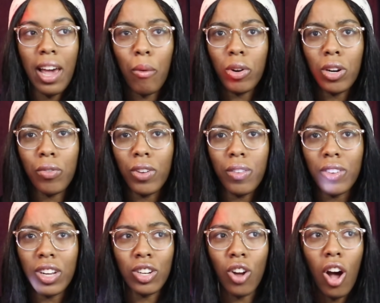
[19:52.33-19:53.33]
I wonder if he even
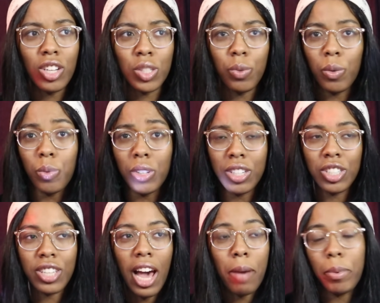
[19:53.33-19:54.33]
acknowledged what really
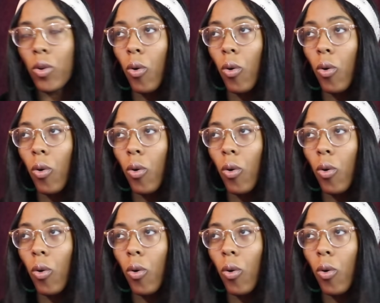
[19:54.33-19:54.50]
just happened,